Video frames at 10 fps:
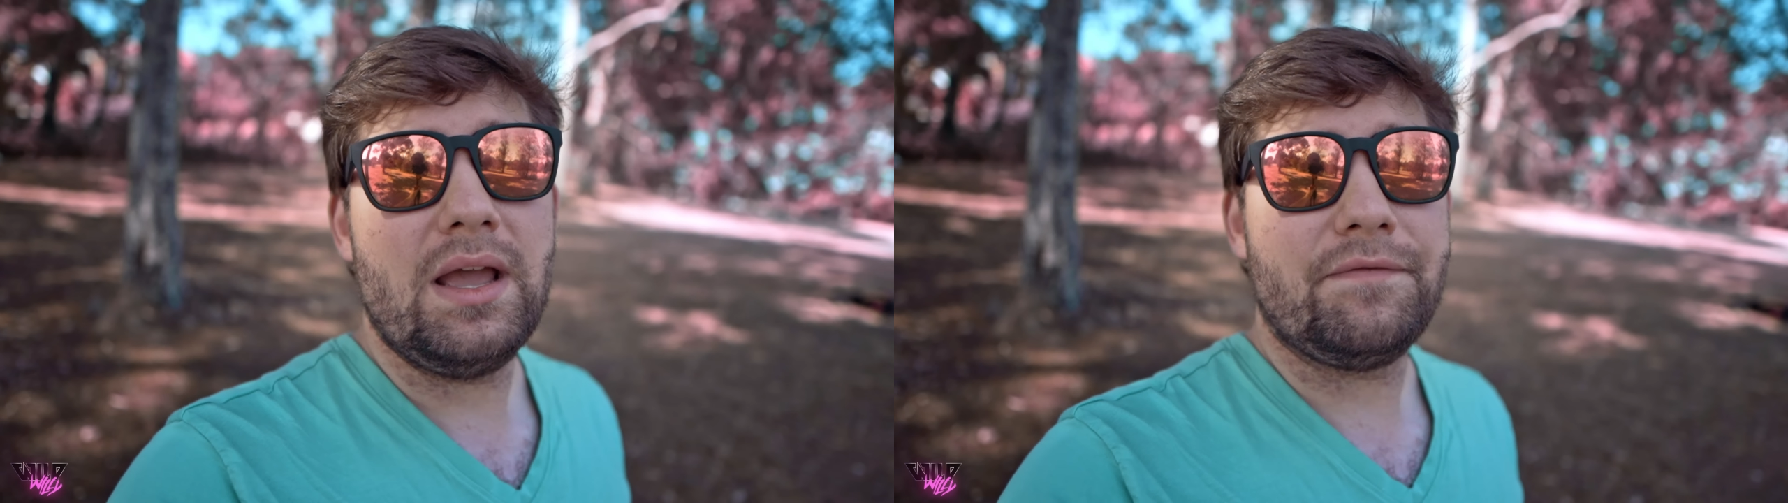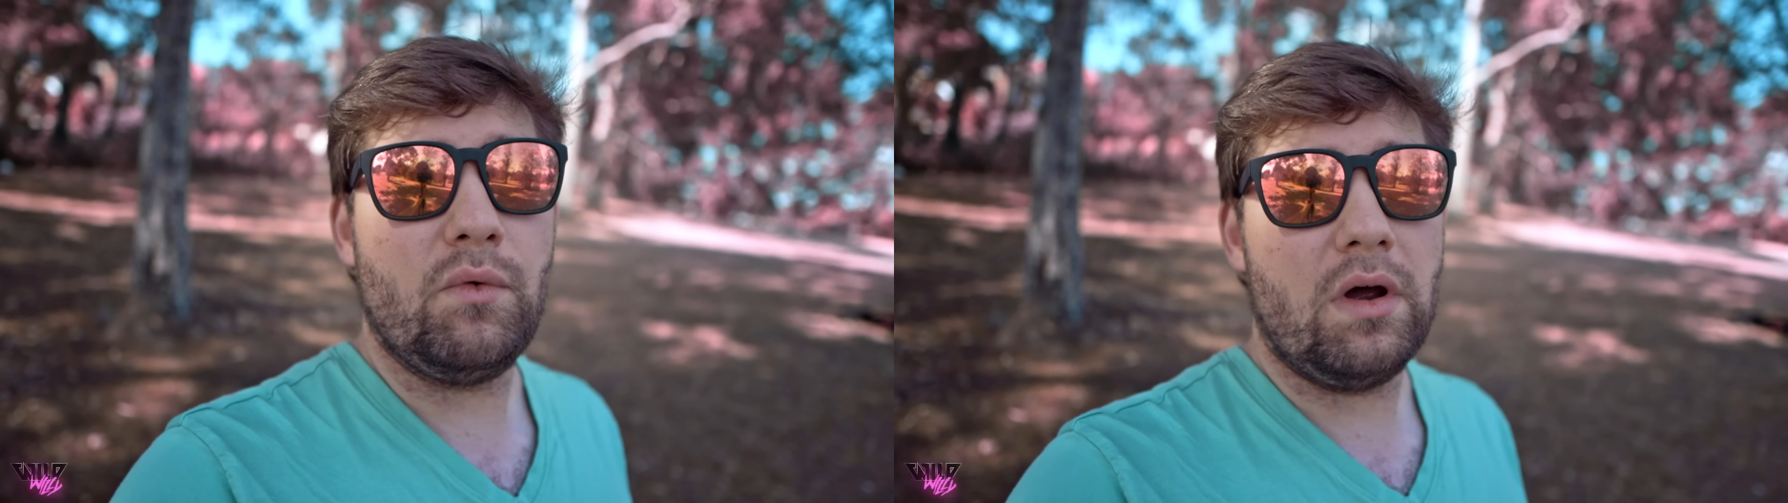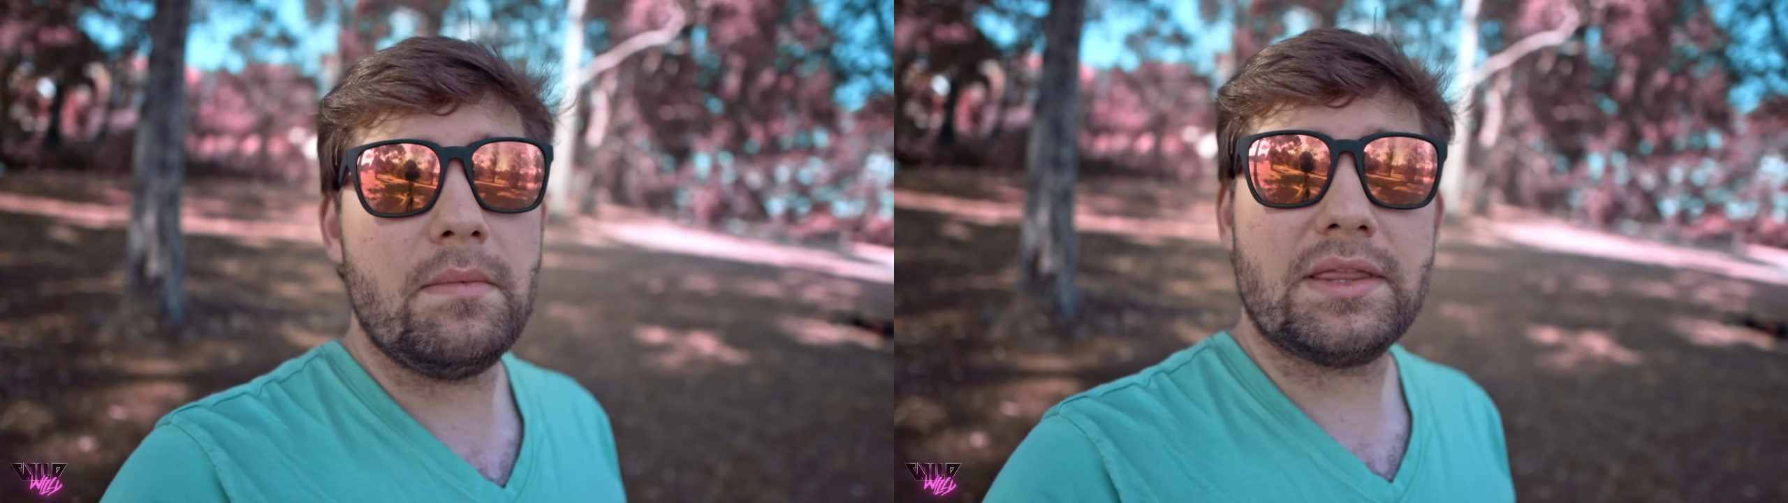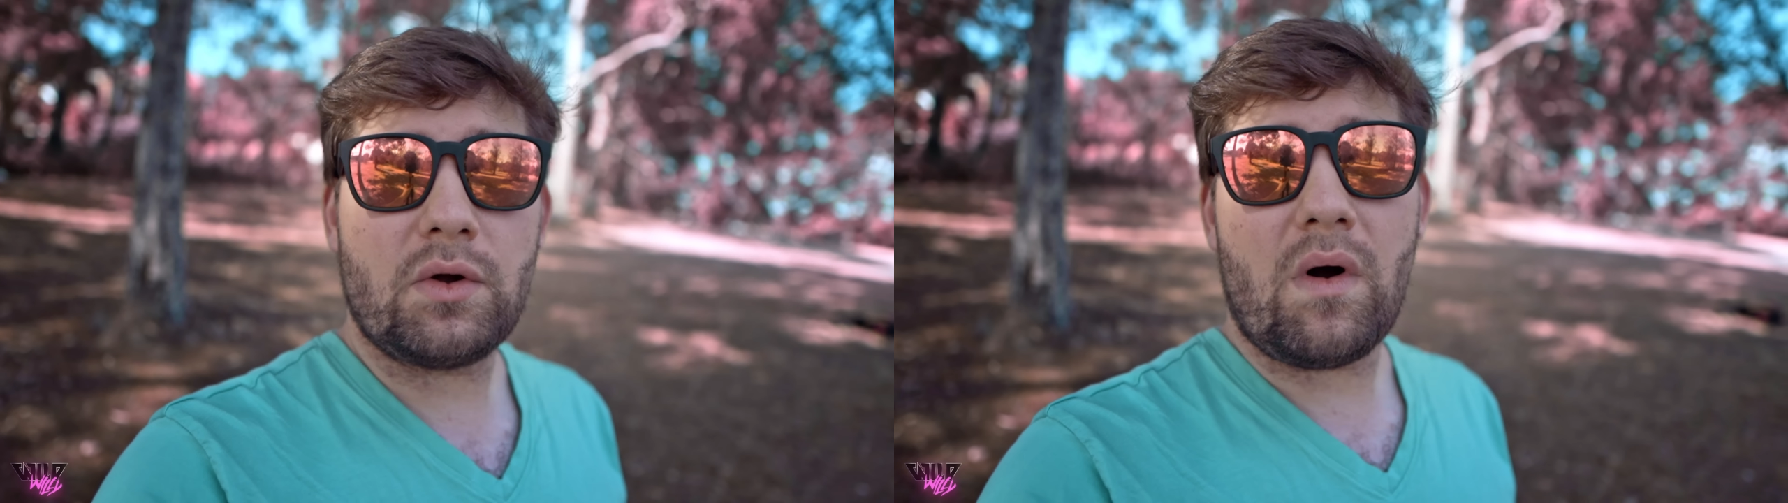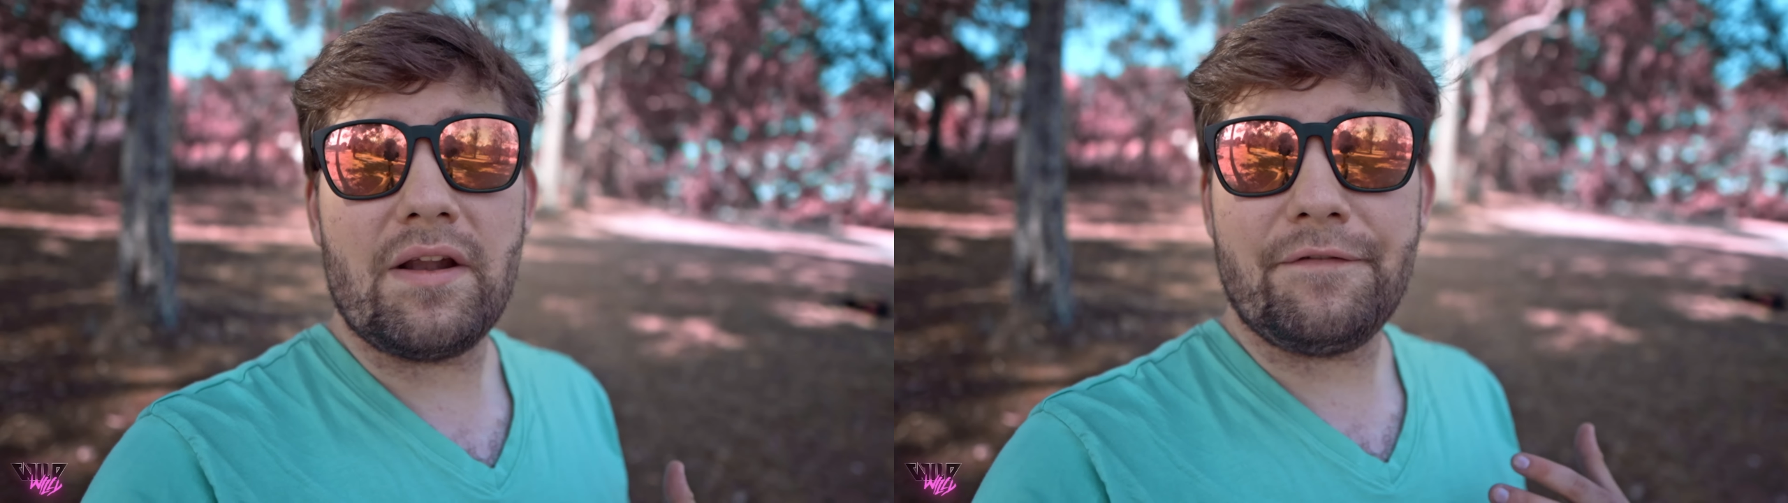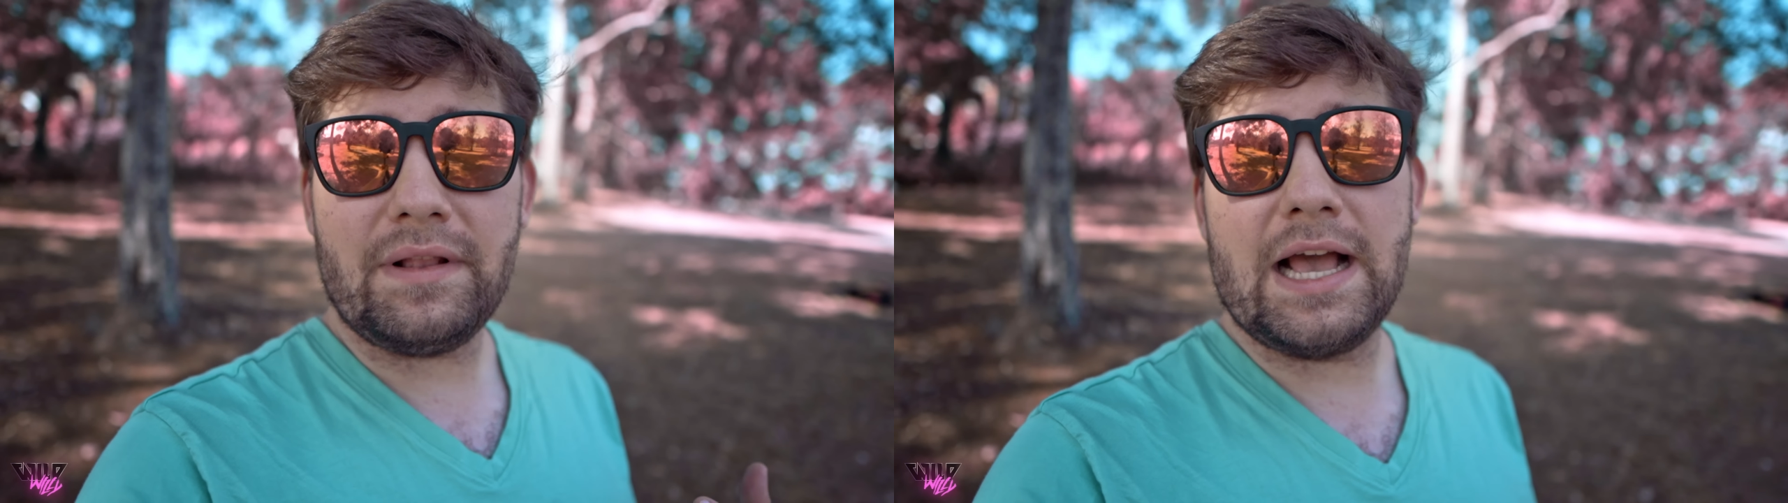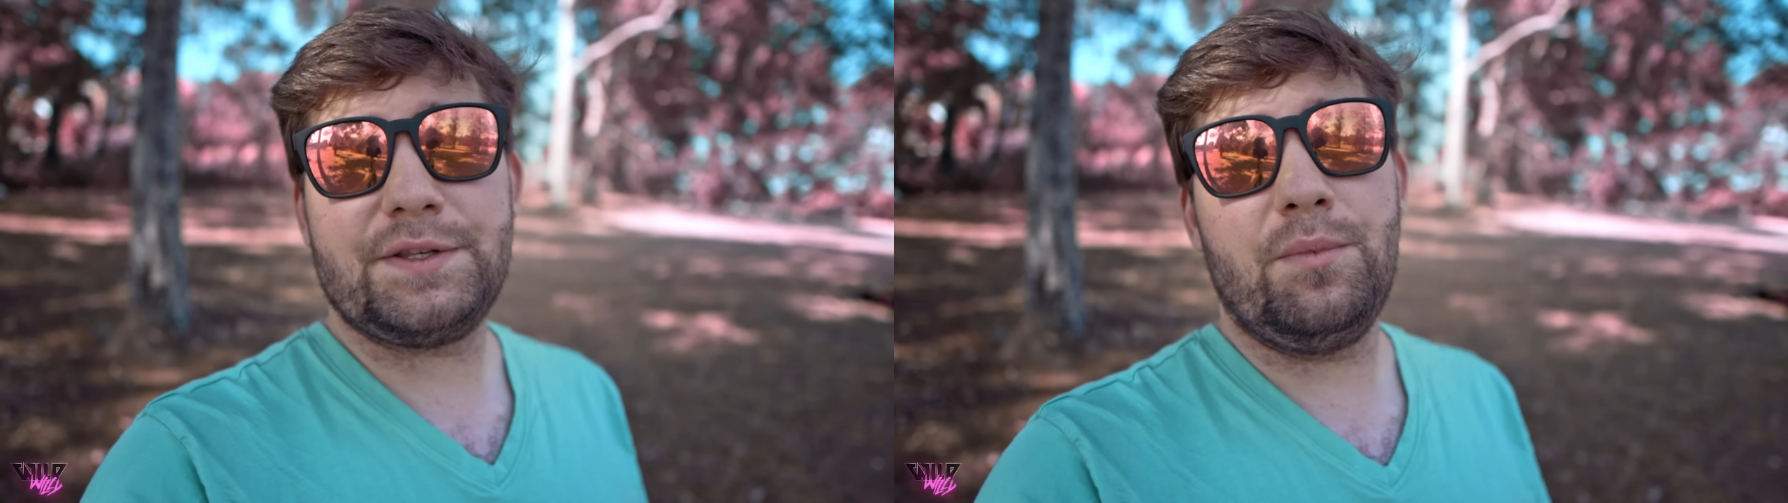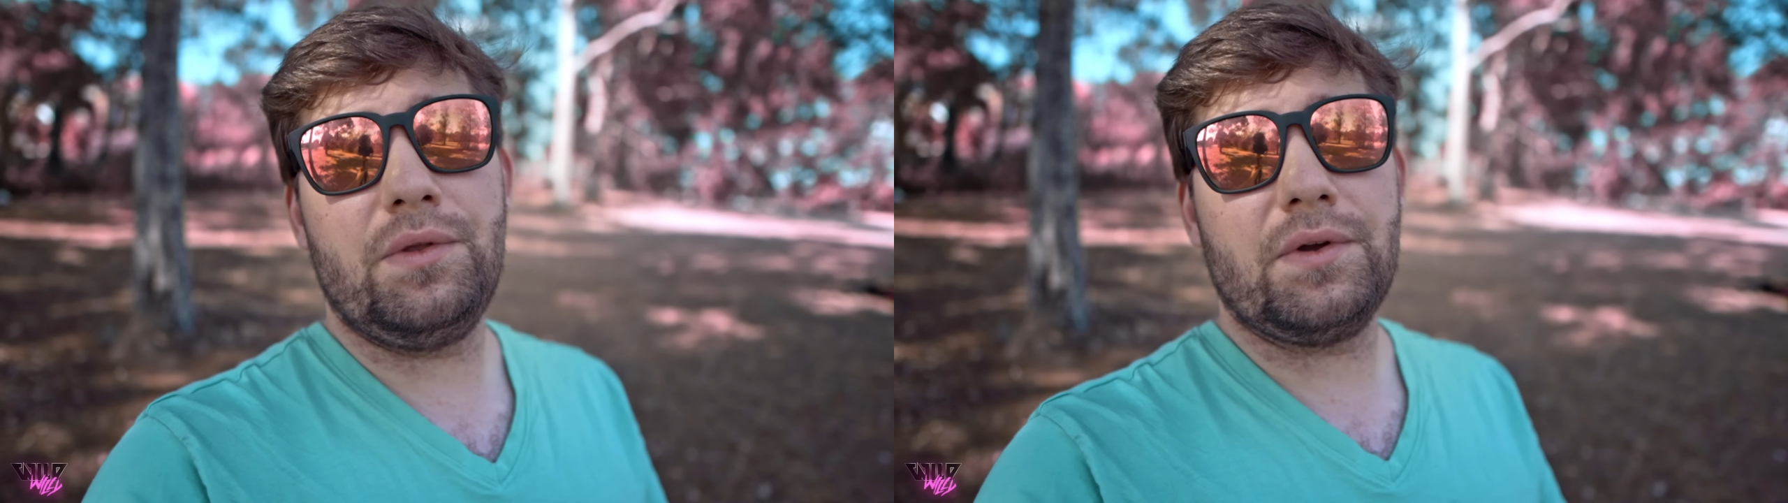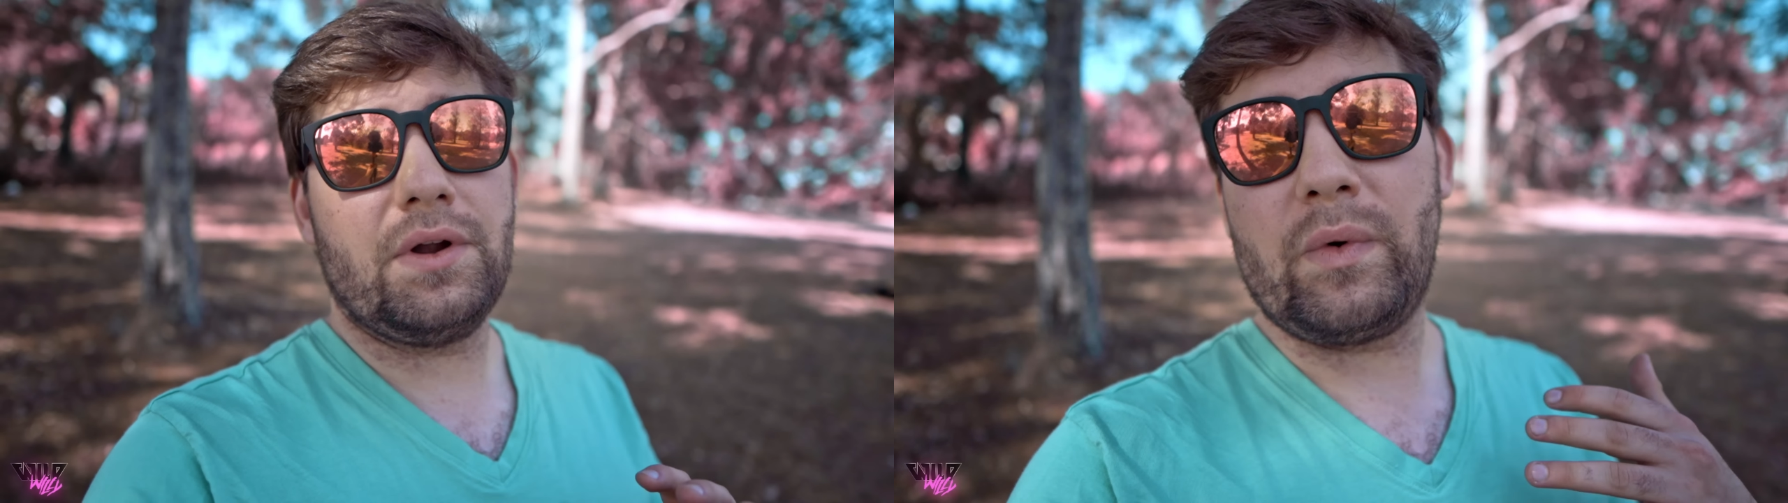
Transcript: If you want to make the quad fly smoother,